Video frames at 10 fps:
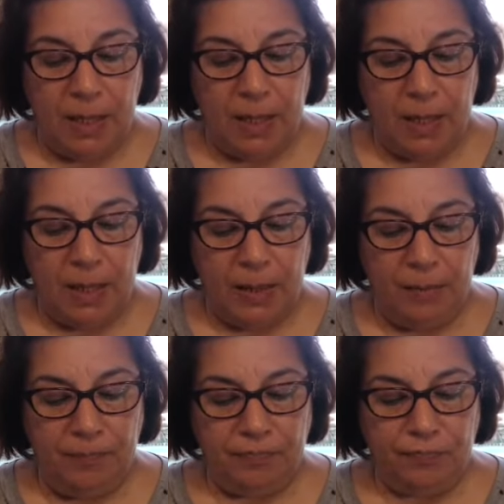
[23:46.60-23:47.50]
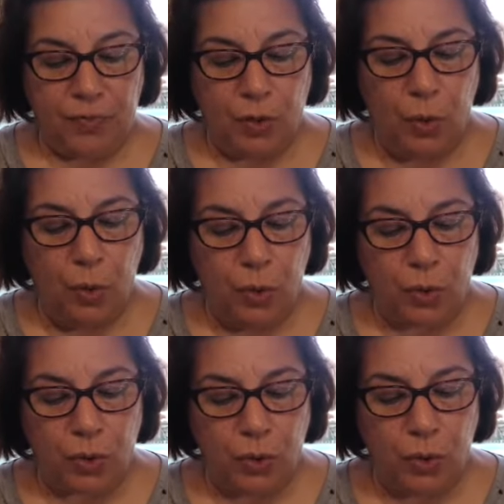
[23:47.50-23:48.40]
Uh,
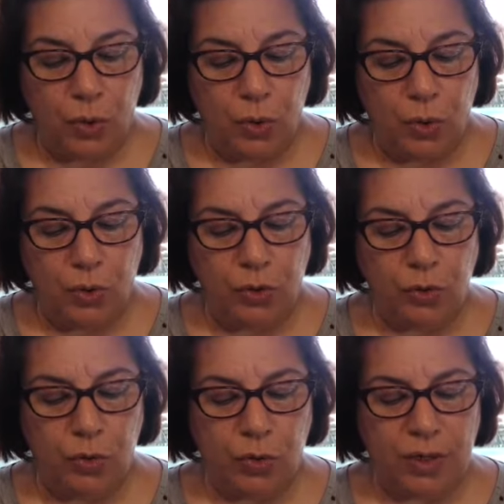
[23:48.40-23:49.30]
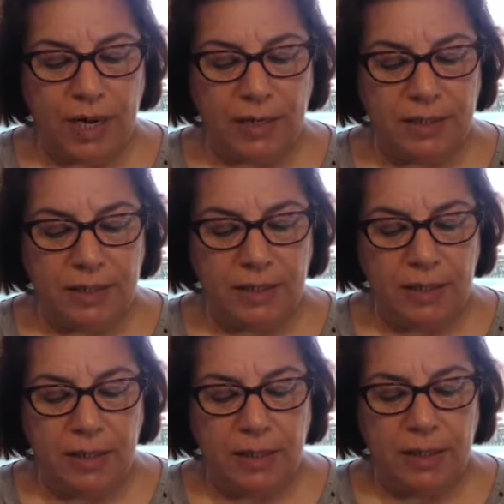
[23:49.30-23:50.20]
or you already
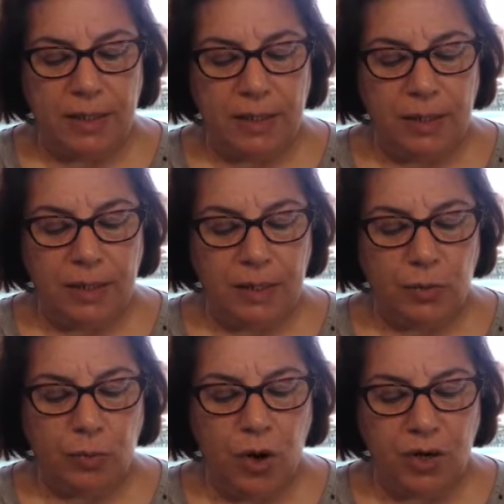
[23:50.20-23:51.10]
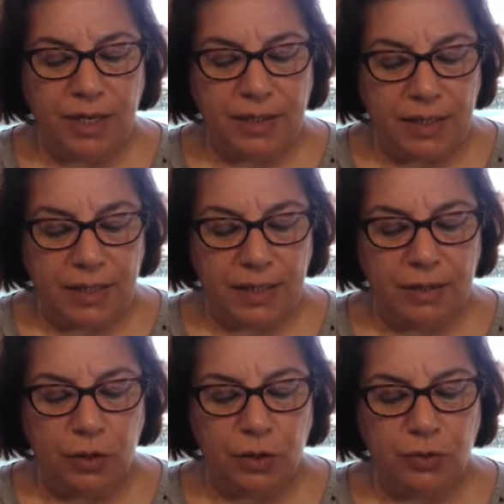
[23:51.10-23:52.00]
uh, walking
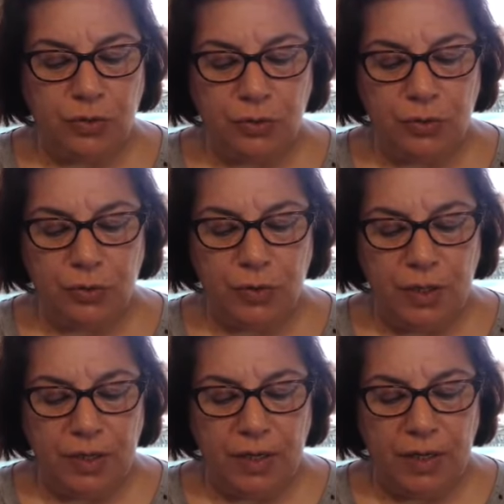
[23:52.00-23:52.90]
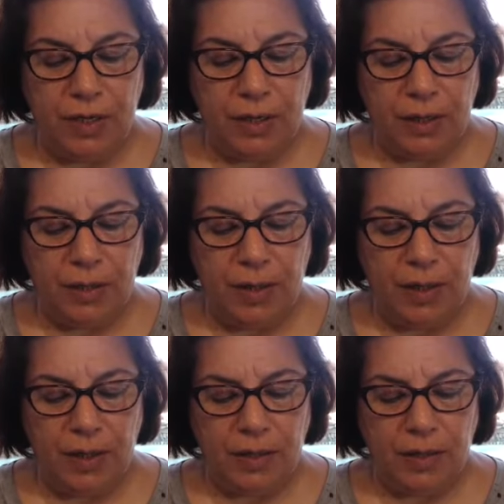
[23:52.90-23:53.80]
in into uh,
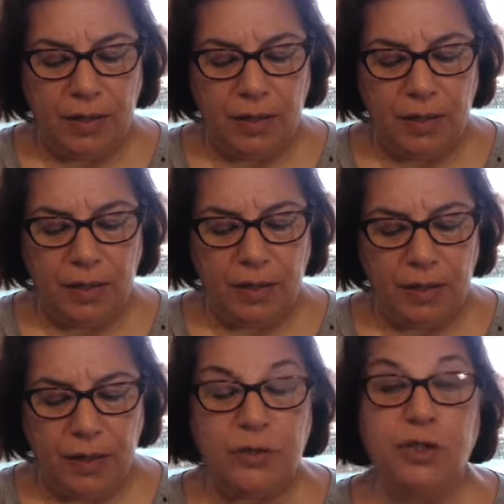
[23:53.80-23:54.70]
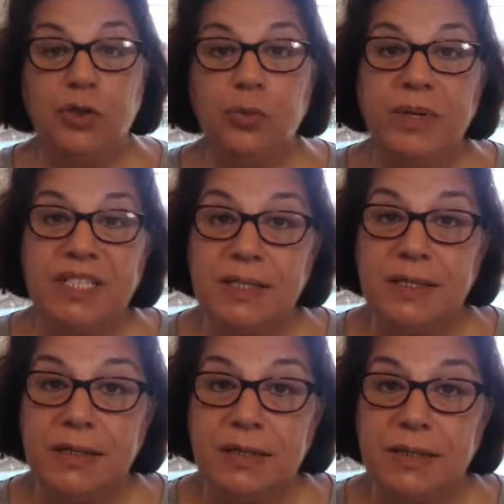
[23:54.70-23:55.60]
a, a, new
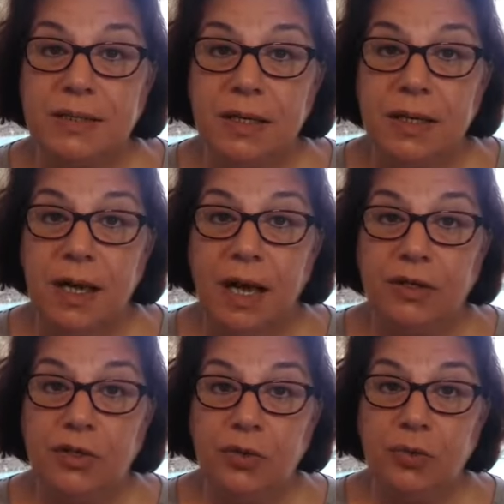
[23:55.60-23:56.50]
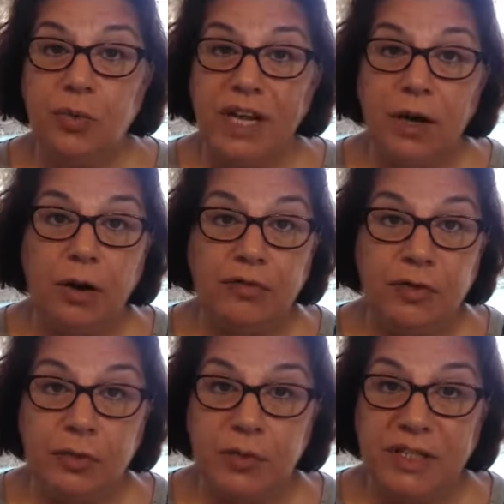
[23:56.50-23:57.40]
business a new way
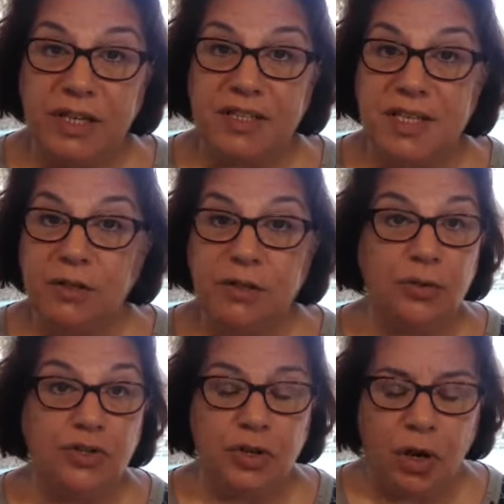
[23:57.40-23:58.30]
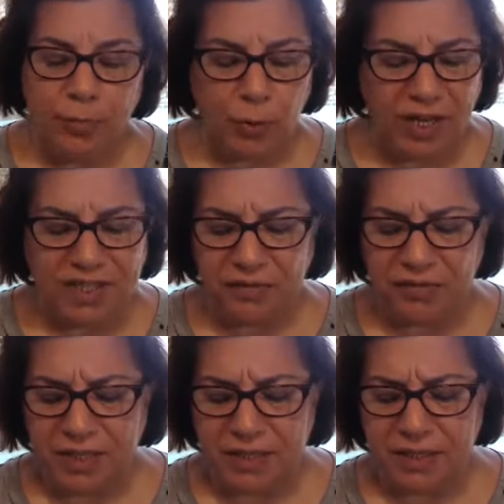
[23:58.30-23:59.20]
of doing things, a new job,
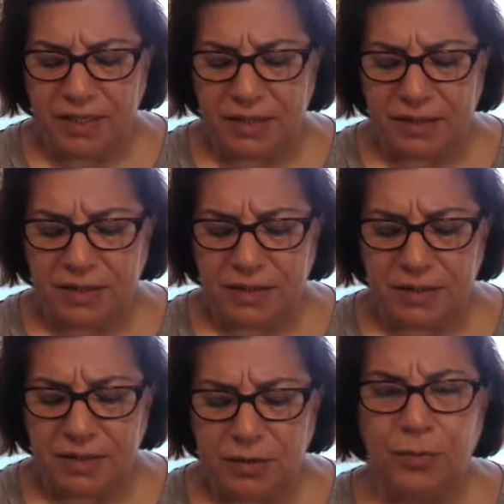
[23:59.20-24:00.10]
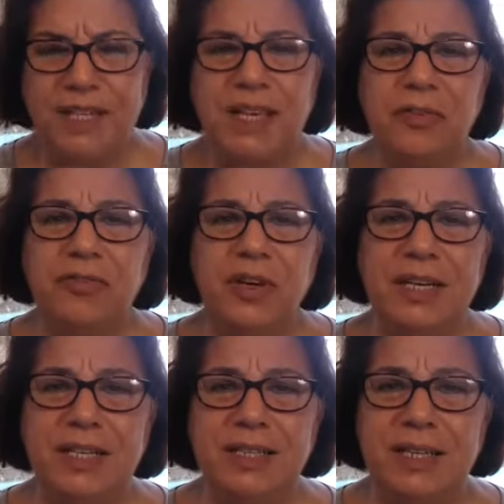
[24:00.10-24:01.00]
whatever it is, whatever
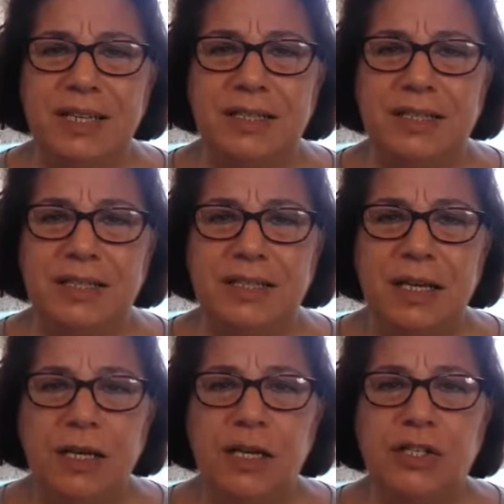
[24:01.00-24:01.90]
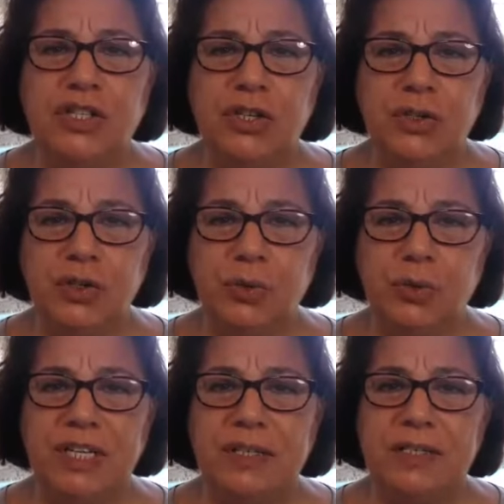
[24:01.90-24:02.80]
it is, it's new,
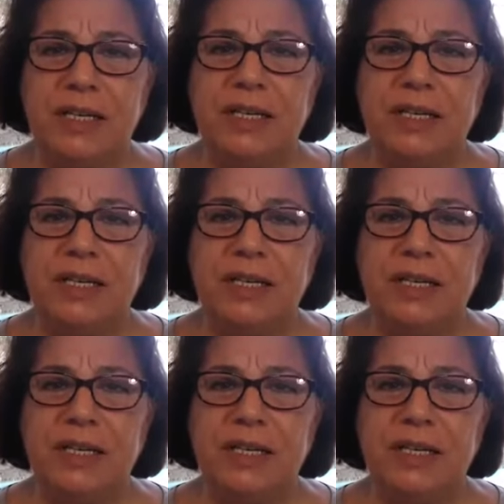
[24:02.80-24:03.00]
it is